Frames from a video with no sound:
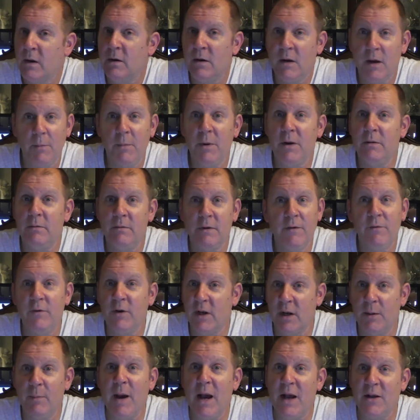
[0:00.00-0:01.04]
I mean, if you
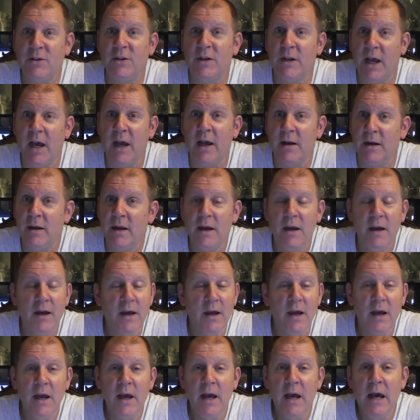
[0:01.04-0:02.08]
can imagine that,
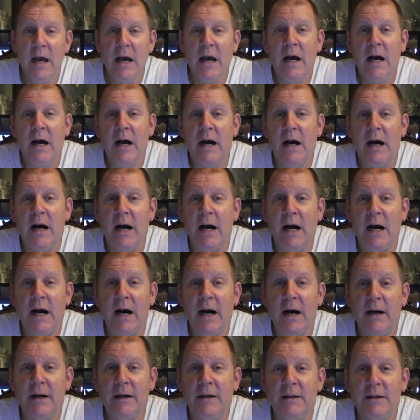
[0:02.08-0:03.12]

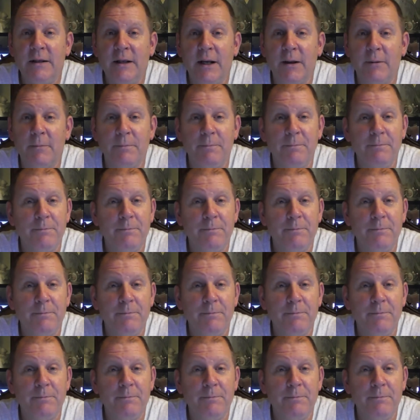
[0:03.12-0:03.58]
uh, you know